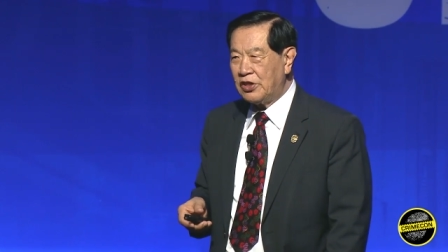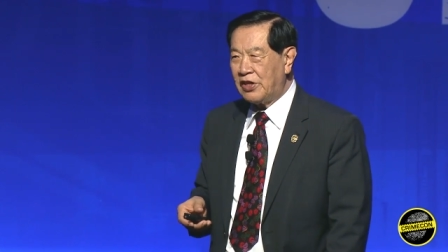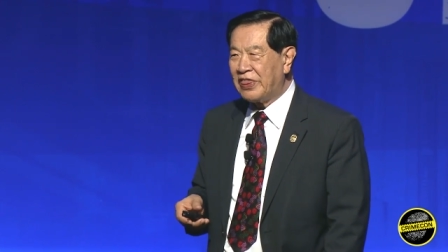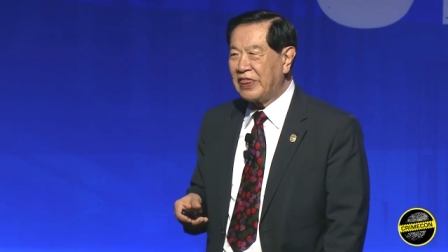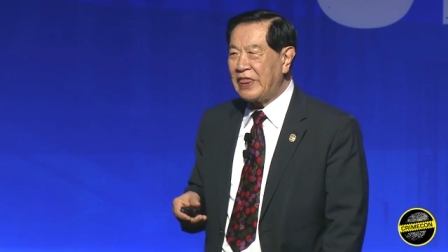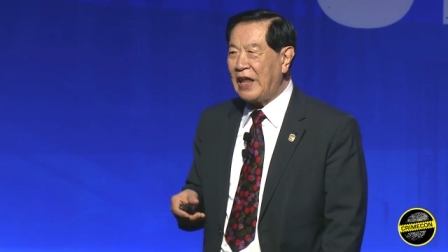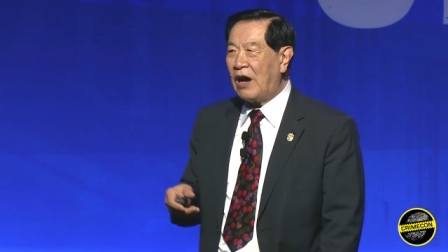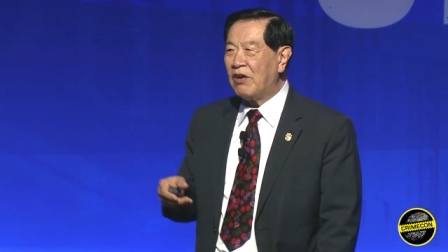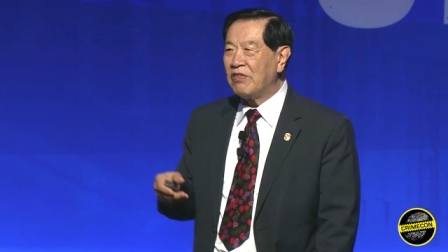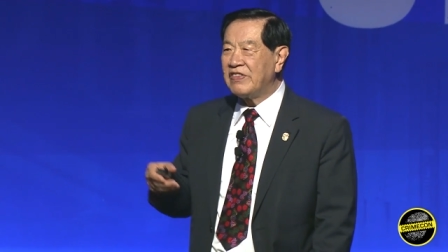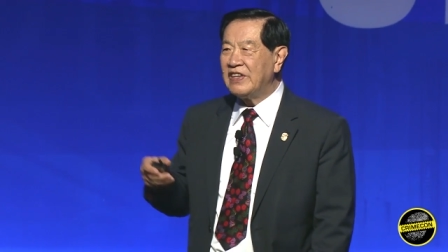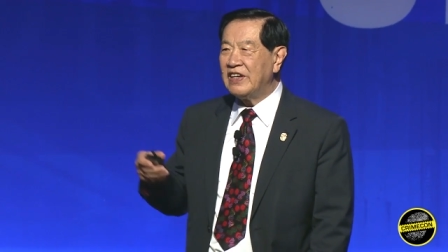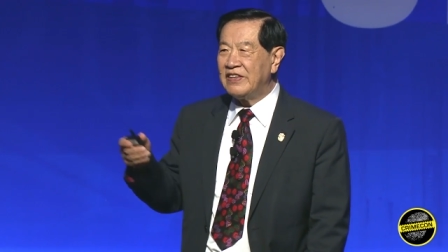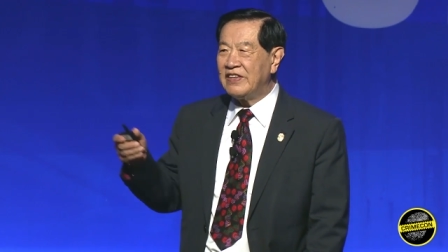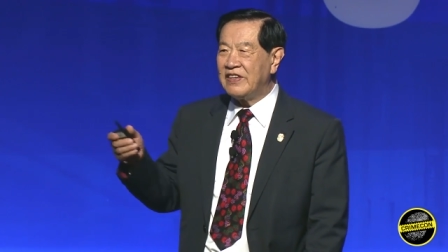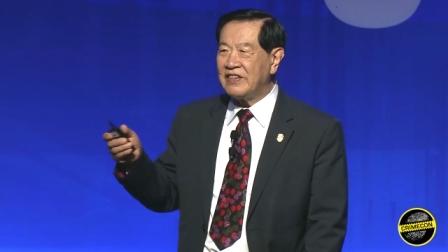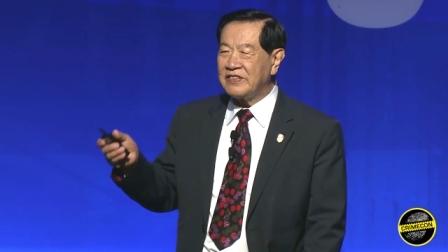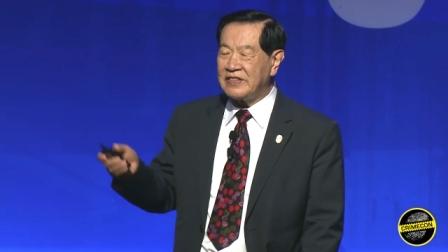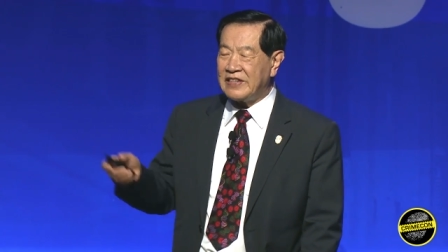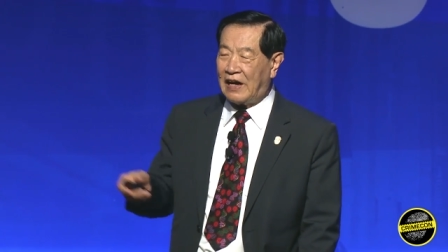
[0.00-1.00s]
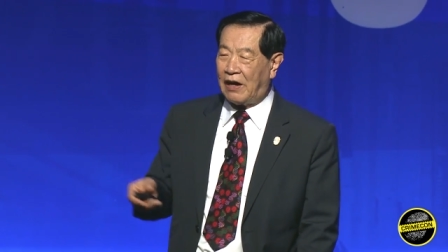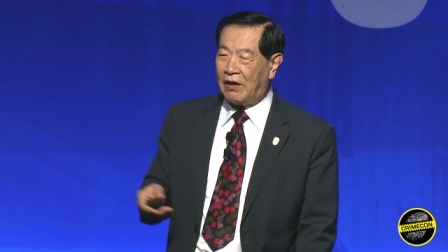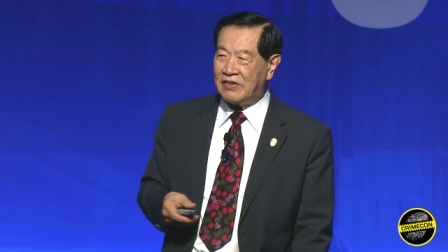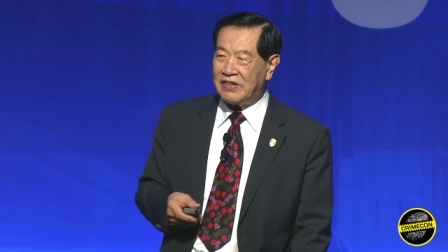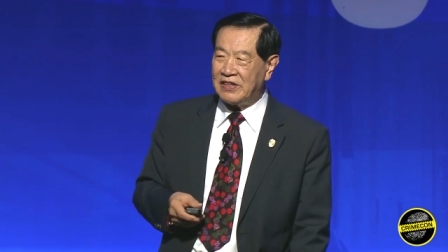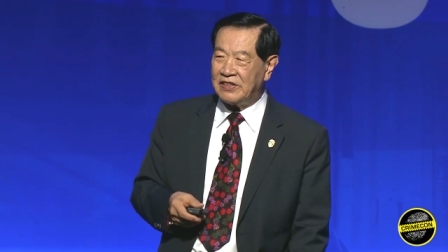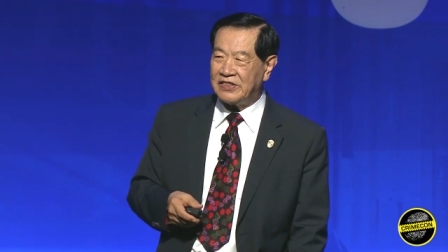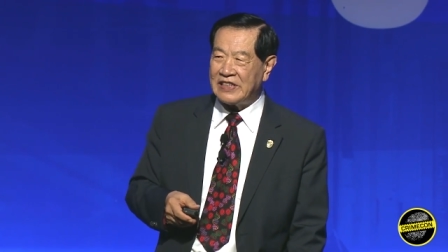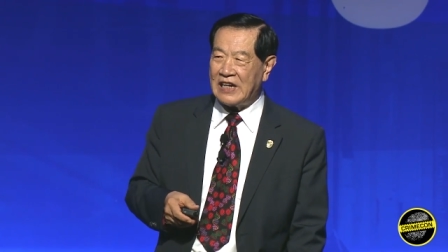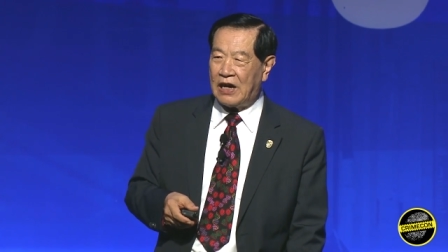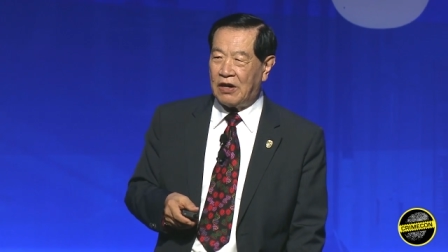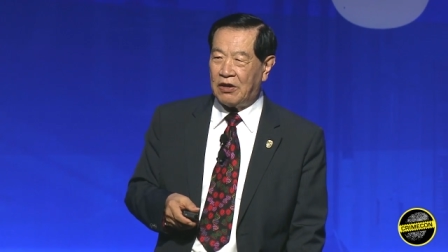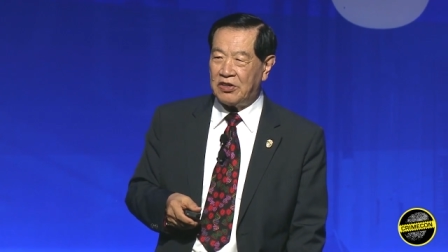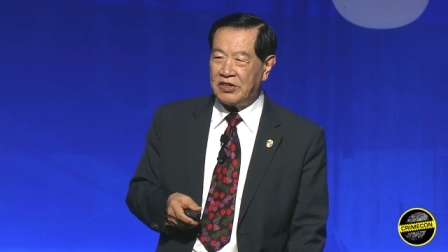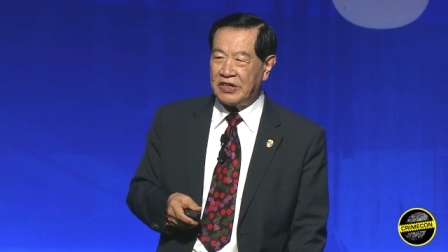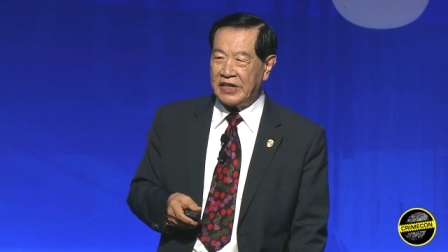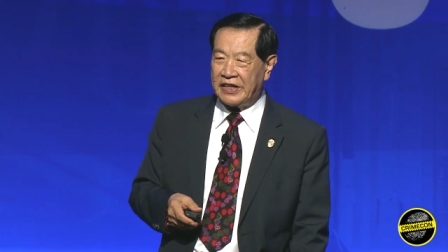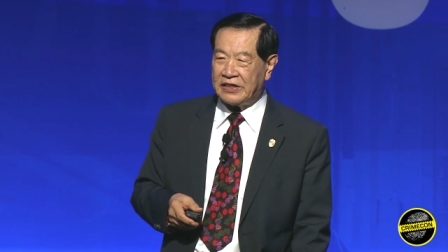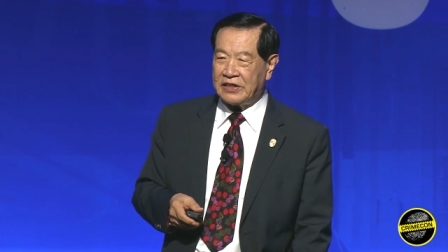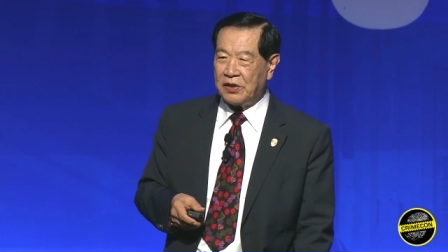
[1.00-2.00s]
thousands, thousands of hours
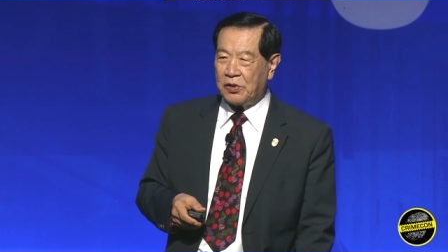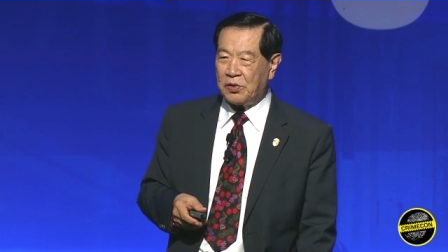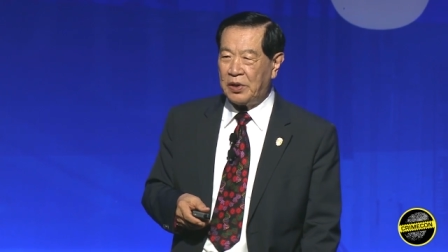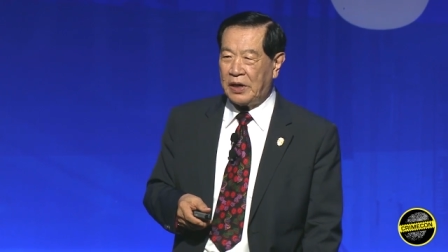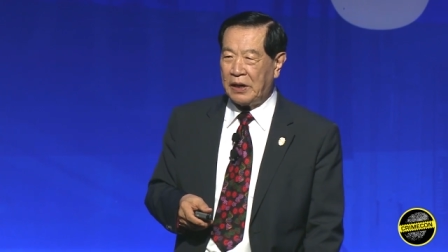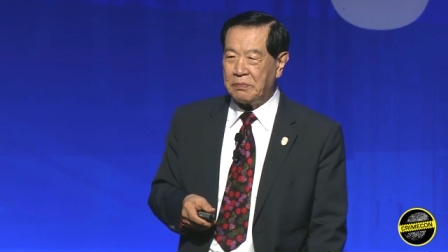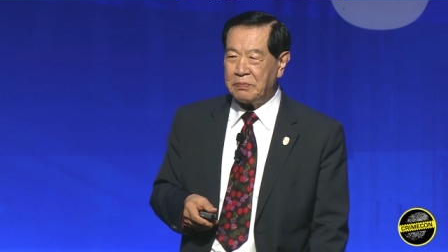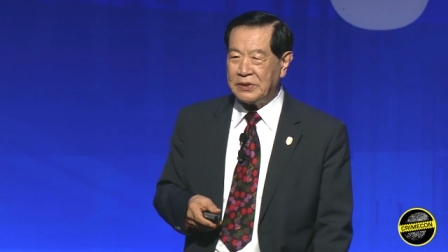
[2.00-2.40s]
at the crime